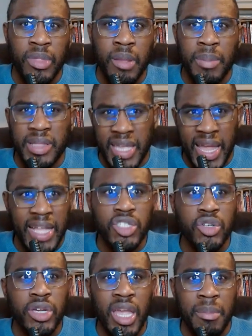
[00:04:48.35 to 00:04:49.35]
but the
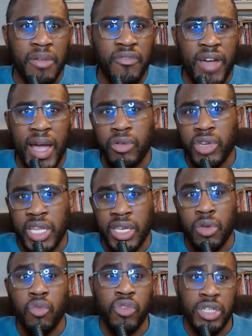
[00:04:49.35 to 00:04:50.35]
answer can be found
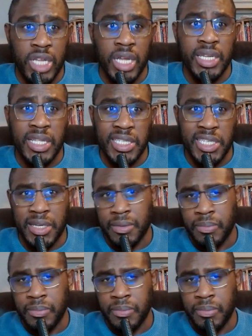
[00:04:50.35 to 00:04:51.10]
in redundancy.